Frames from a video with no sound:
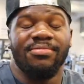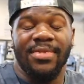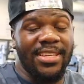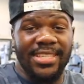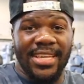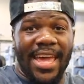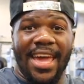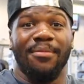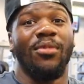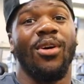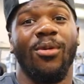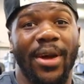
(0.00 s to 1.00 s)
just add
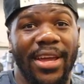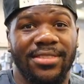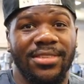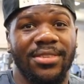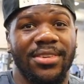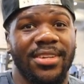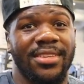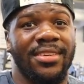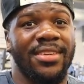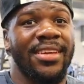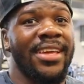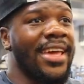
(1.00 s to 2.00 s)
more weight to it.
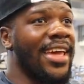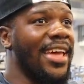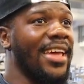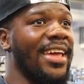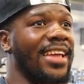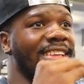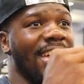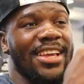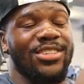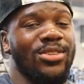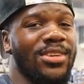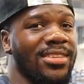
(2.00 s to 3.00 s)
And
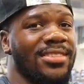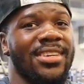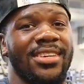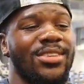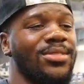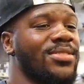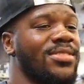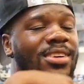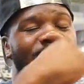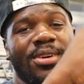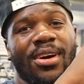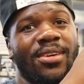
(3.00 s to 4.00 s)
as you continue to
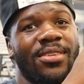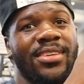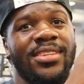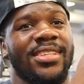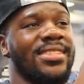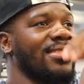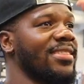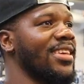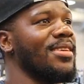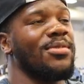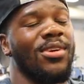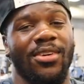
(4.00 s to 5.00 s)
grow, and just
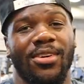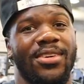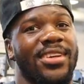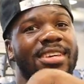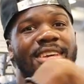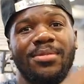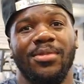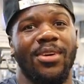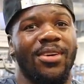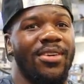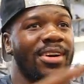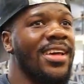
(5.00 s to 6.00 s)
keep growing and keep
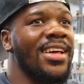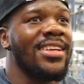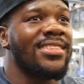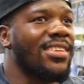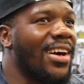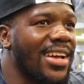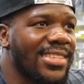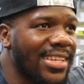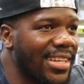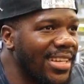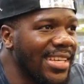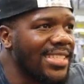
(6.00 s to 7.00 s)
growing. So I'll
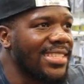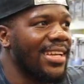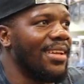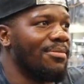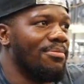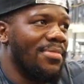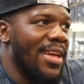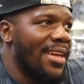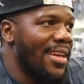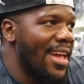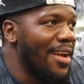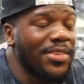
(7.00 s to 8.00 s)
say at least
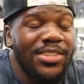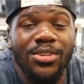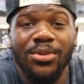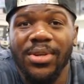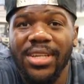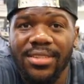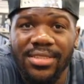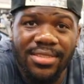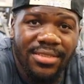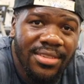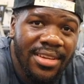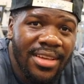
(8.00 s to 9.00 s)
every 2 weeks
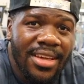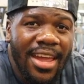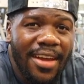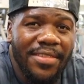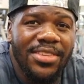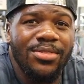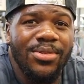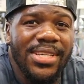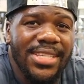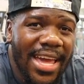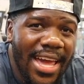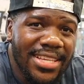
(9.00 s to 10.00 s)

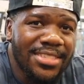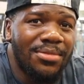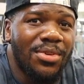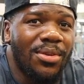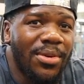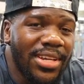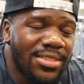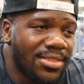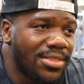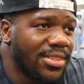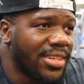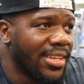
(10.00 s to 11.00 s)
add some more weight
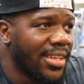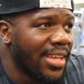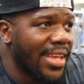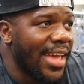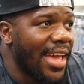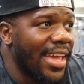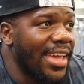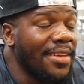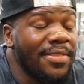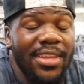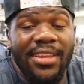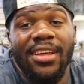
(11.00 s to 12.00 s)
to
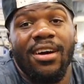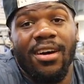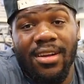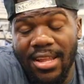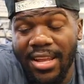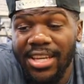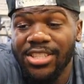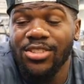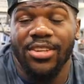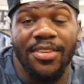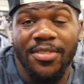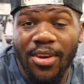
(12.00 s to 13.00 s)
it.
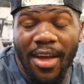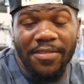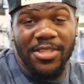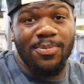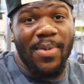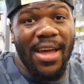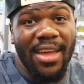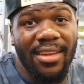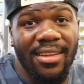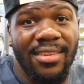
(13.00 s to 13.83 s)
Unless if you have a spot,